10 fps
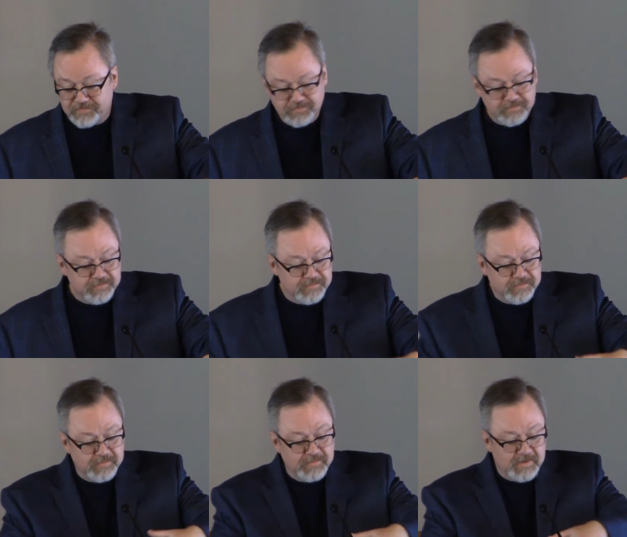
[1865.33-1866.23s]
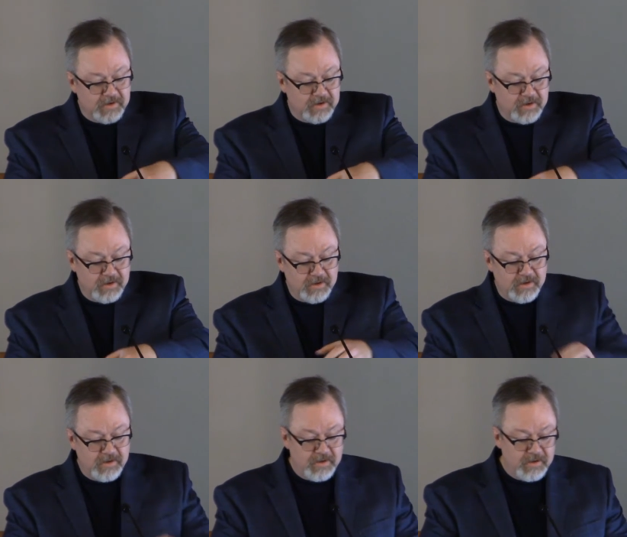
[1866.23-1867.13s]

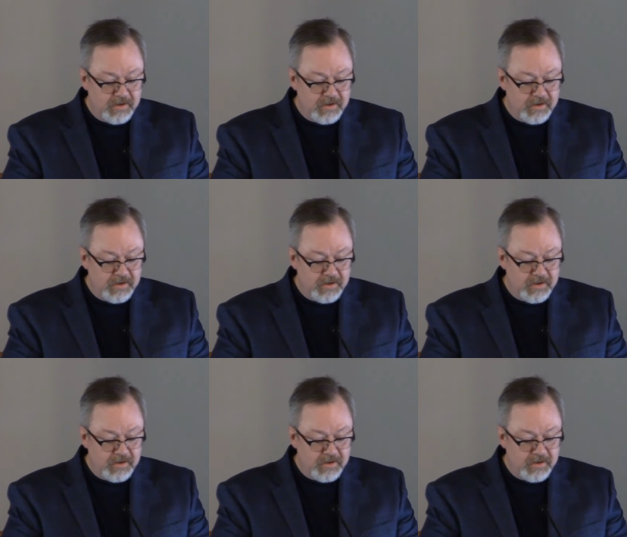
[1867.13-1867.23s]
No one is speaking in this clip.